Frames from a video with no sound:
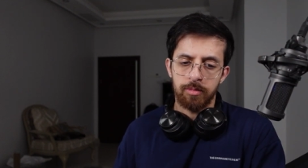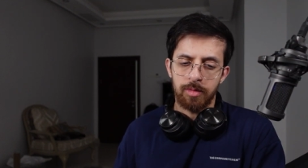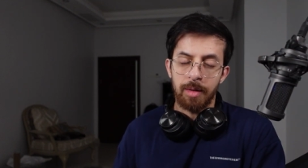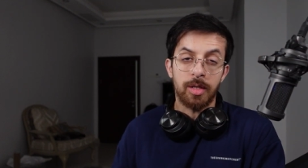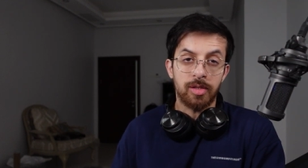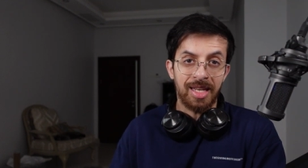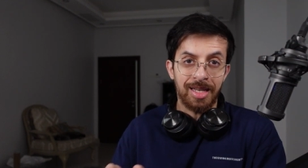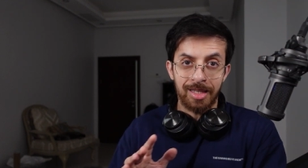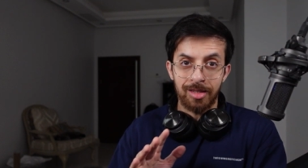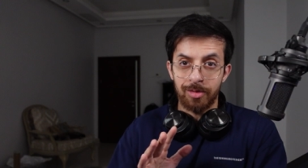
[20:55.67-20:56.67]
I'm not
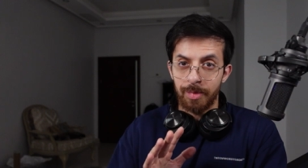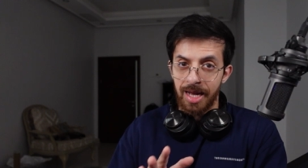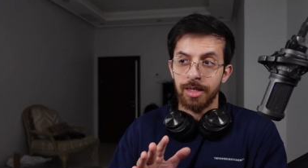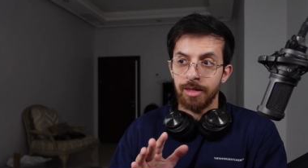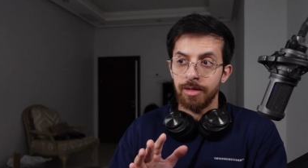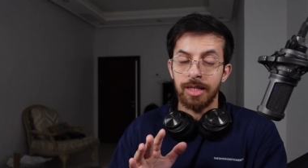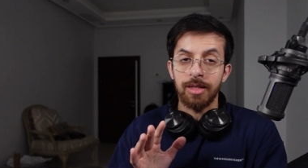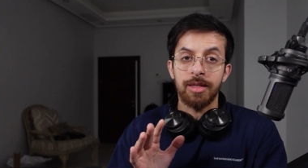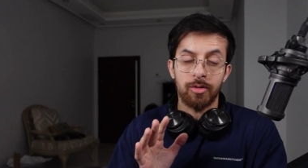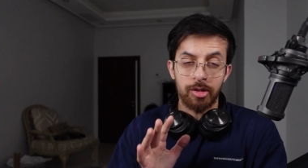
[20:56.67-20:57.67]
saying it's bad. Uh,
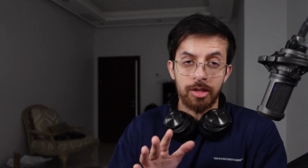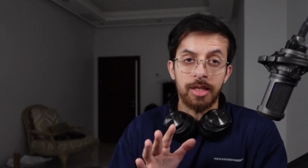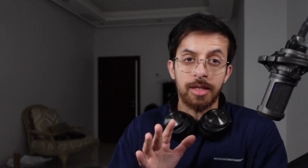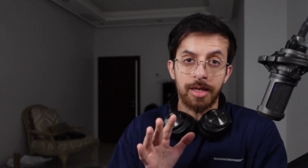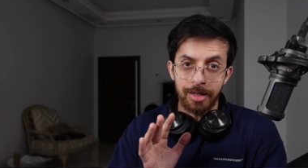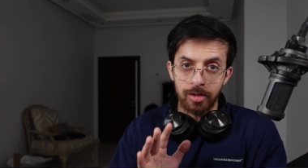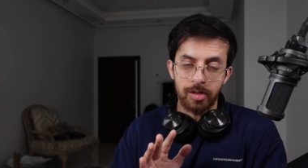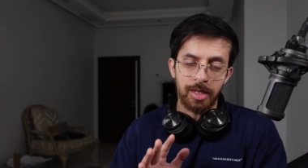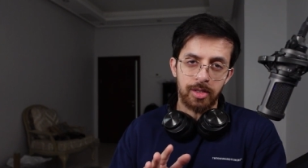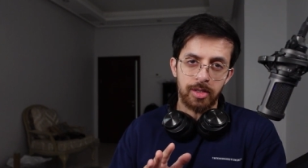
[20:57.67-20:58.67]
it, critique is
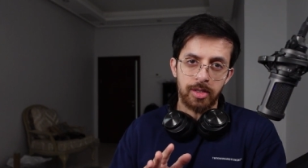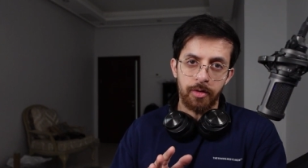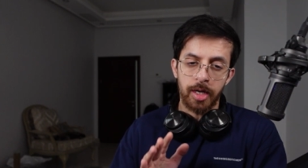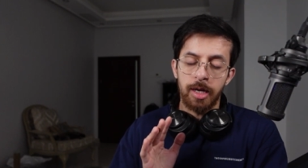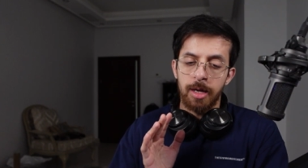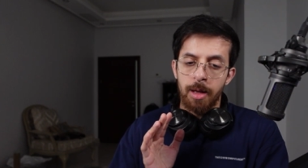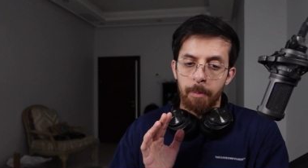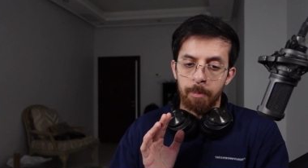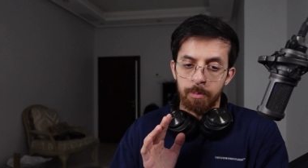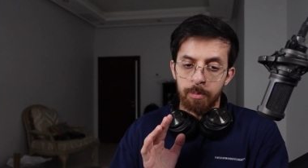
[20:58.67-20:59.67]
necessary,
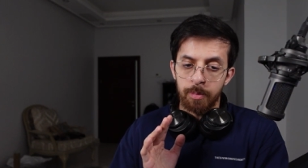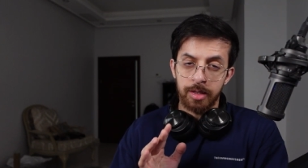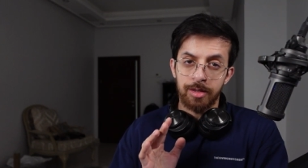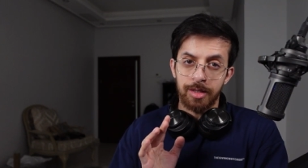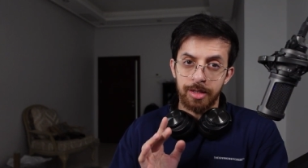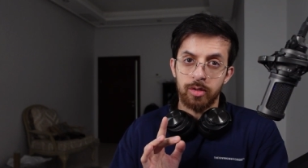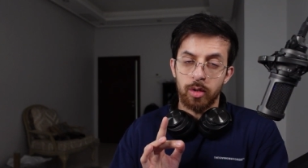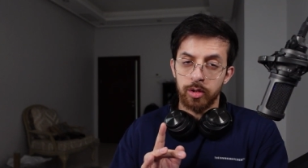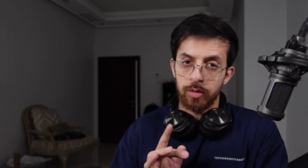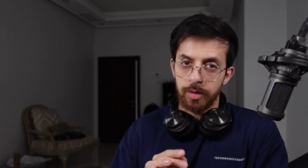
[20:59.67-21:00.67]
but it's
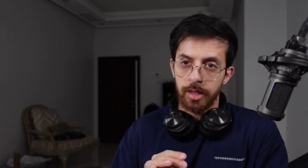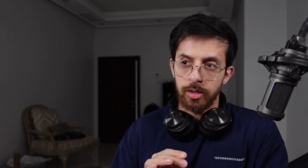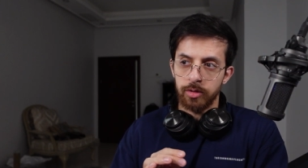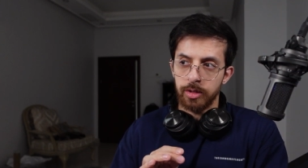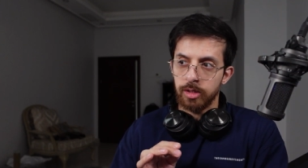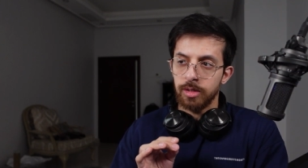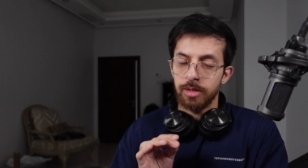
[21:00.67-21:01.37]
also dangerous.